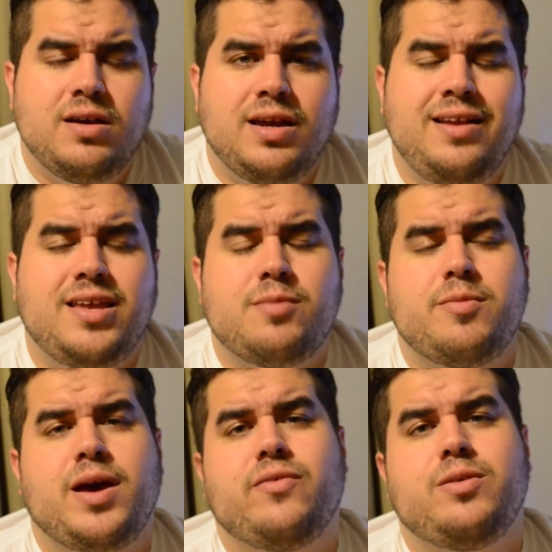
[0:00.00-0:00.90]
Anytime
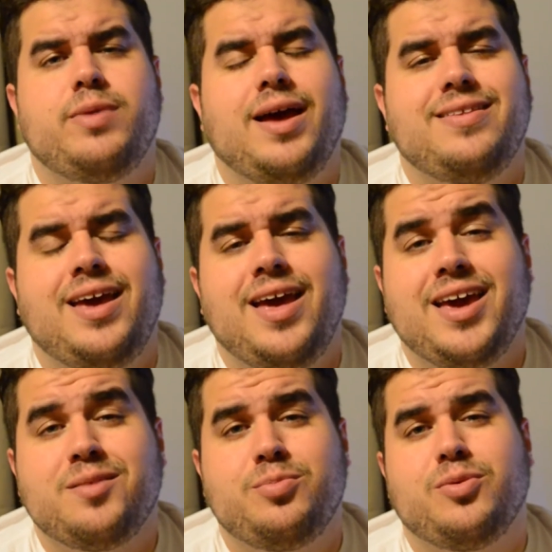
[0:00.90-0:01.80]
I'm having a bad day, I
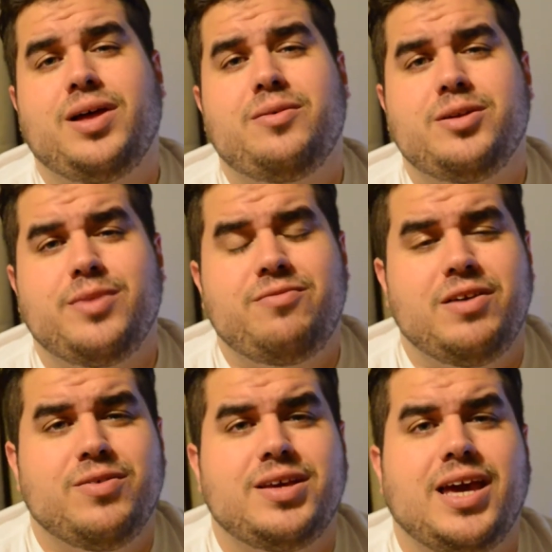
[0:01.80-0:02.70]
can pull out one of my
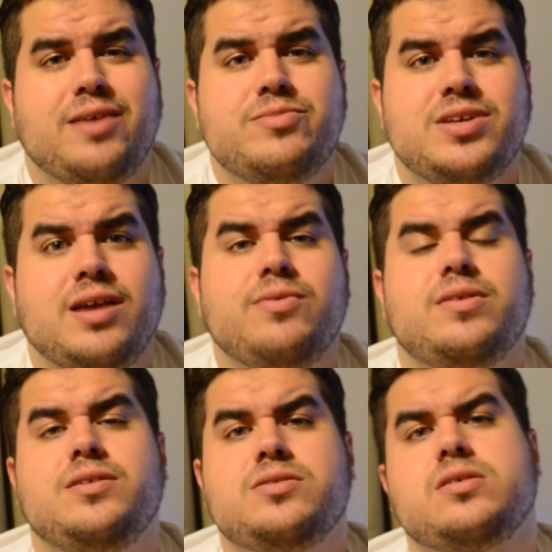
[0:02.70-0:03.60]
favorite games, and
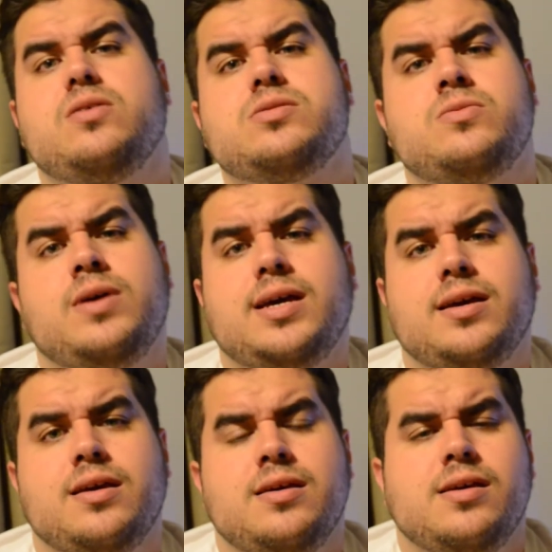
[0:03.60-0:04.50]
everything just goes away.
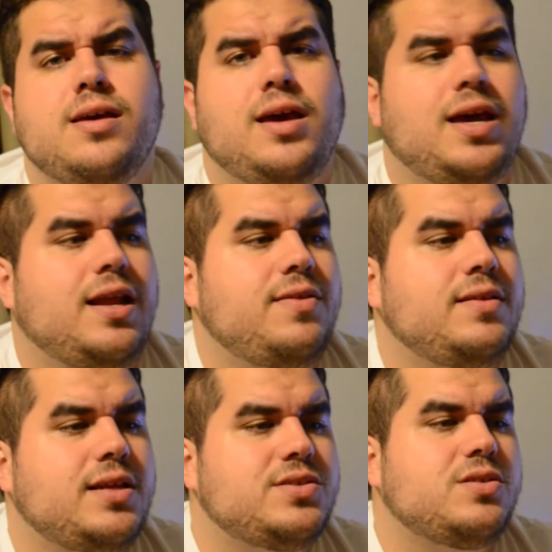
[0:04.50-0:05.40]
And I think
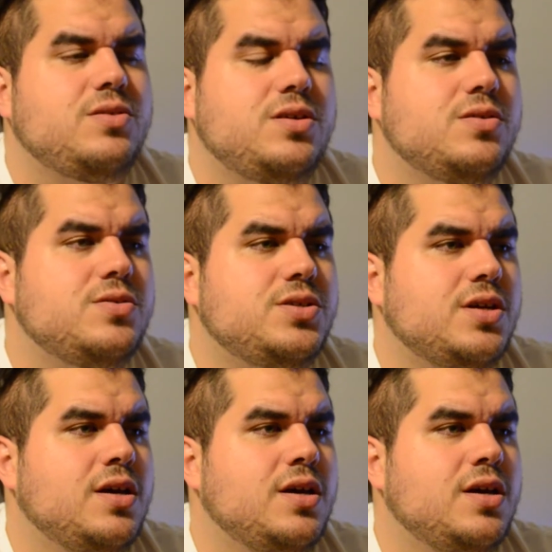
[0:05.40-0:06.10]
that's so huge.